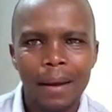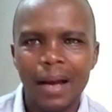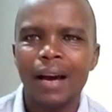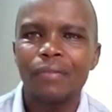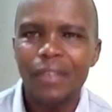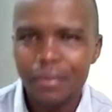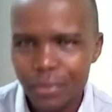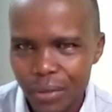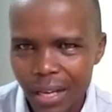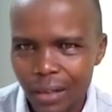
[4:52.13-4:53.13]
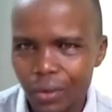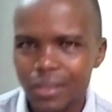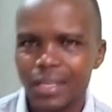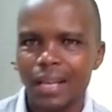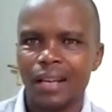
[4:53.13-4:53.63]
is what we are
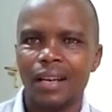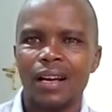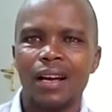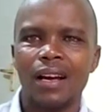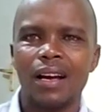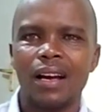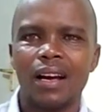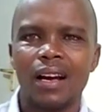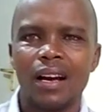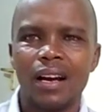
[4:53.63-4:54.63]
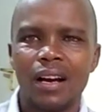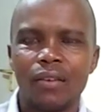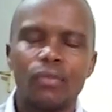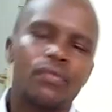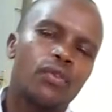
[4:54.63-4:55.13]
appreciating in this channel.
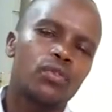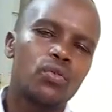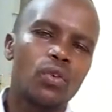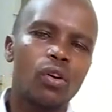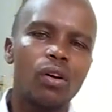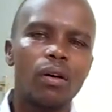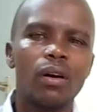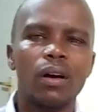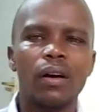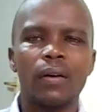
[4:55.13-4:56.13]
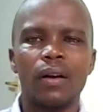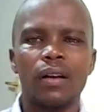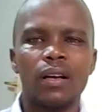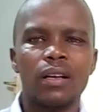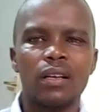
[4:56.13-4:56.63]
Imagine of toasters,
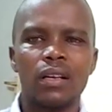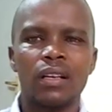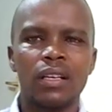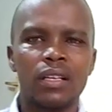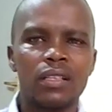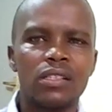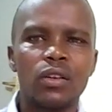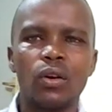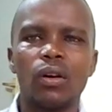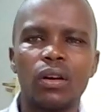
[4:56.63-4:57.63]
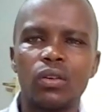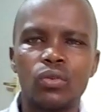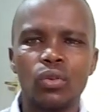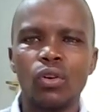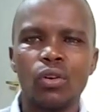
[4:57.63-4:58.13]
bread toasters.
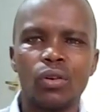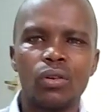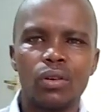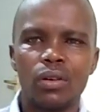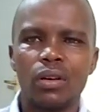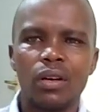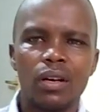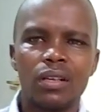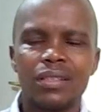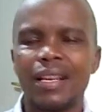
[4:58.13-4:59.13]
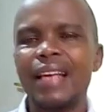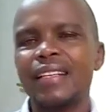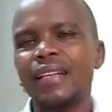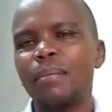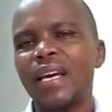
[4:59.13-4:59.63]
I've lived without a toaster.
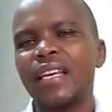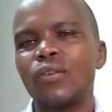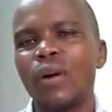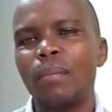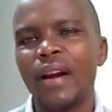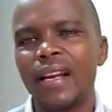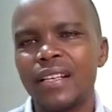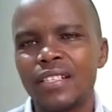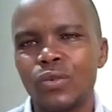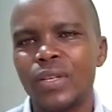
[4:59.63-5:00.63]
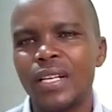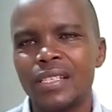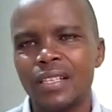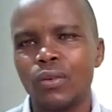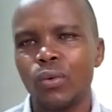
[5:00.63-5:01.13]
I have
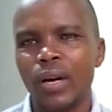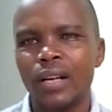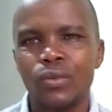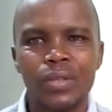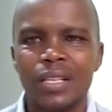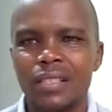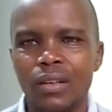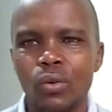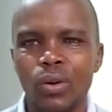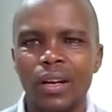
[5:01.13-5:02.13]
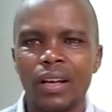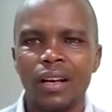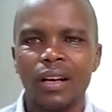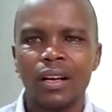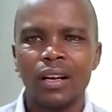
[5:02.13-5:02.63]
lived with that husband.
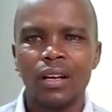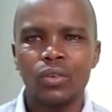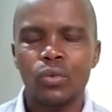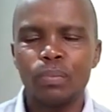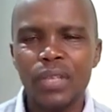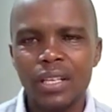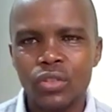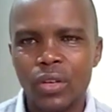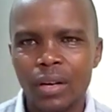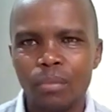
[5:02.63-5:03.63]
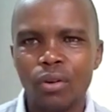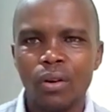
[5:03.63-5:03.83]
For you know,